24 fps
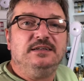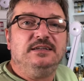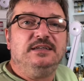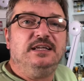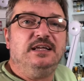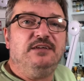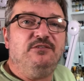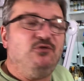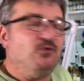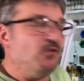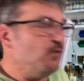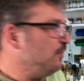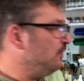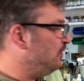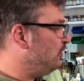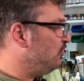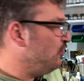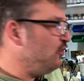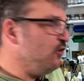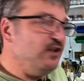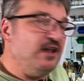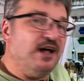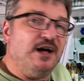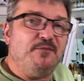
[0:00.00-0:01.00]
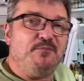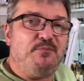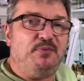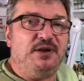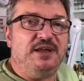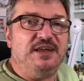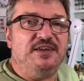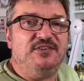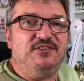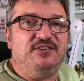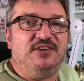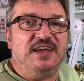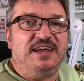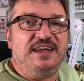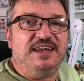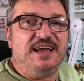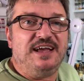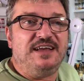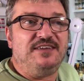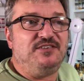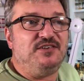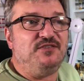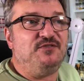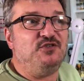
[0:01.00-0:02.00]
If you want me to do that, please say
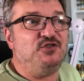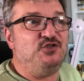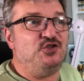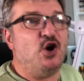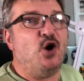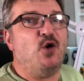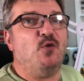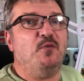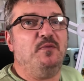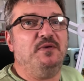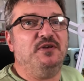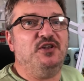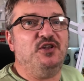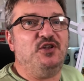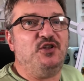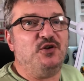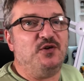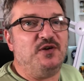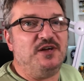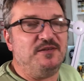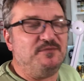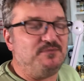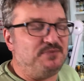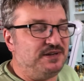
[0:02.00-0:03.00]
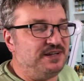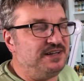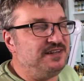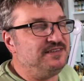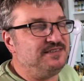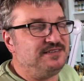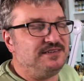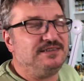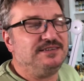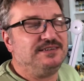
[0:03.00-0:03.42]
yes. If you don't want me to do it, please